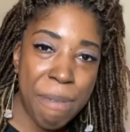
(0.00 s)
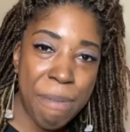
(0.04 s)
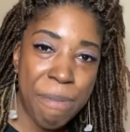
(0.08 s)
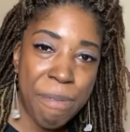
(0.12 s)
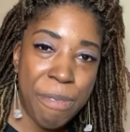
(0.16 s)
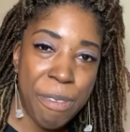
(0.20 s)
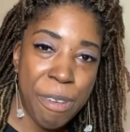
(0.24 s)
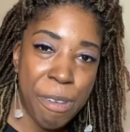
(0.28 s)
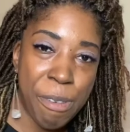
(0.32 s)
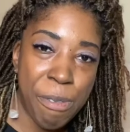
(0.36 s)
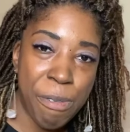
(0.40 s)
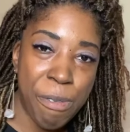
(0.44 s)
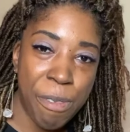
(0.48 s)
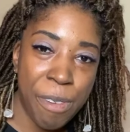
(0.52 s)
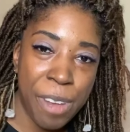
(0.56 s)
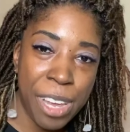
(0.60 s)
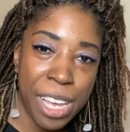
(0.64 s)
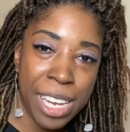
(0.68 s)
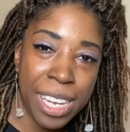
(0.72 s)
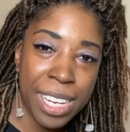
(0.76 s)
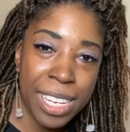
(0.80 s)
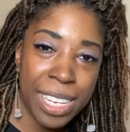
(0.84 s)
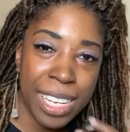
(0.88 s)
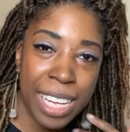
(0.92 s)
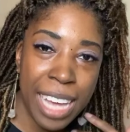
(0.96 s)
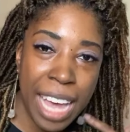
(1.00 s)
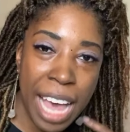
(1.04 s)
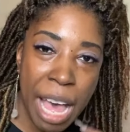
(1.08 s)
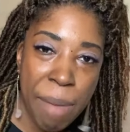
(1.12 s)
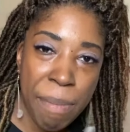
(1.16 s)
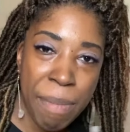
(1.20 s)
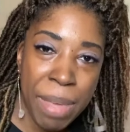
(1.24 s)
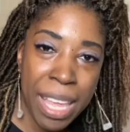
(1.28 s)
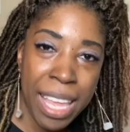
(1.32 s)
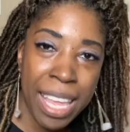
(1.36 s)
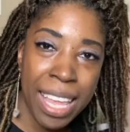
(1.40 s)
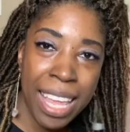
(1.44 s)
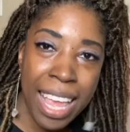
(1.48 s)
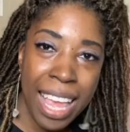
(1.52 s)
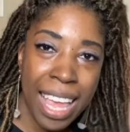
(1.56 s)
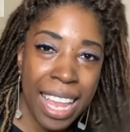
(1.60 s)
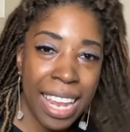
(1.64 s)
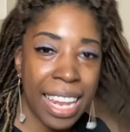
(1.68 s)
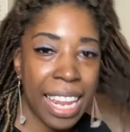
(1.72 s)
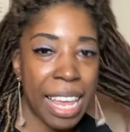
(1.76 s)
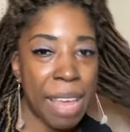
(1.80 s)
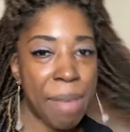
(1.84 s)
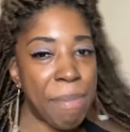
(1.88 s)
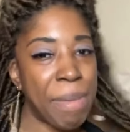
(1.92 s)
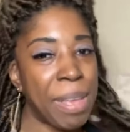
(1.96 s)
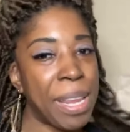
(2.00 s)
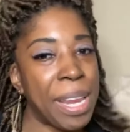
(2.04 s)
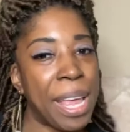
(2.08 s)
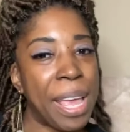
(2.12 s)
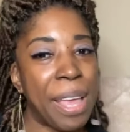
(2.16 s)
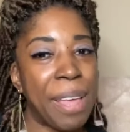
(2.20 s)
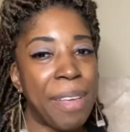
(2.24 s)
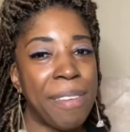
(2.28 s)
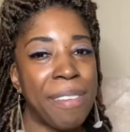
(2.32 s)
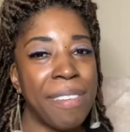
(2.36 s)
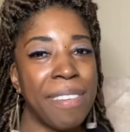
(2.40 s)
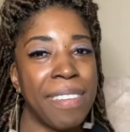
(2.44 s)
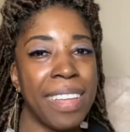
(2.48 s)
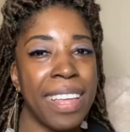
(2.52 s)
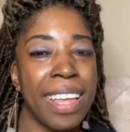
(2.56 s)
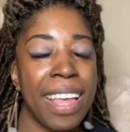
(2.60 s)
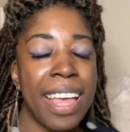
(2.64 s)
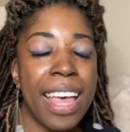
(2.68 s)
feel free to comment and let me know.